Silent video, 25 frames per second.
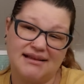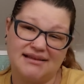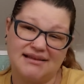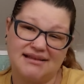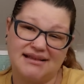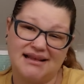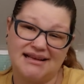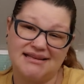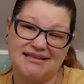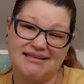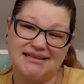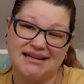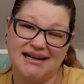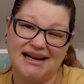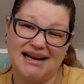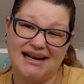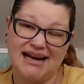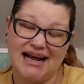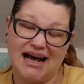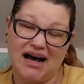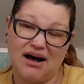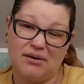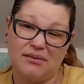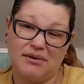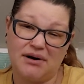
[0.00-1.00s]
Less than an
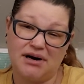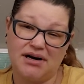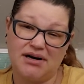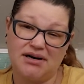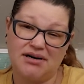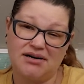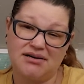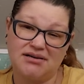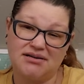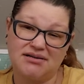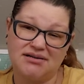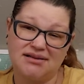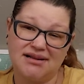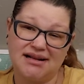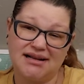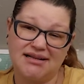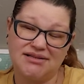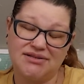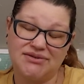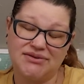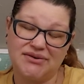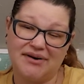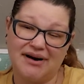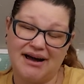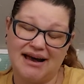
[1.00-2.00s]
hour.
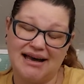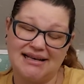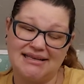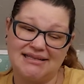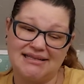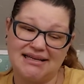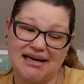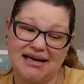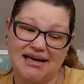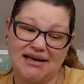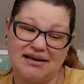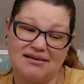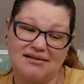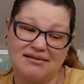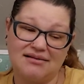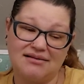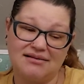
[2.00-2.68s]
That's crazy.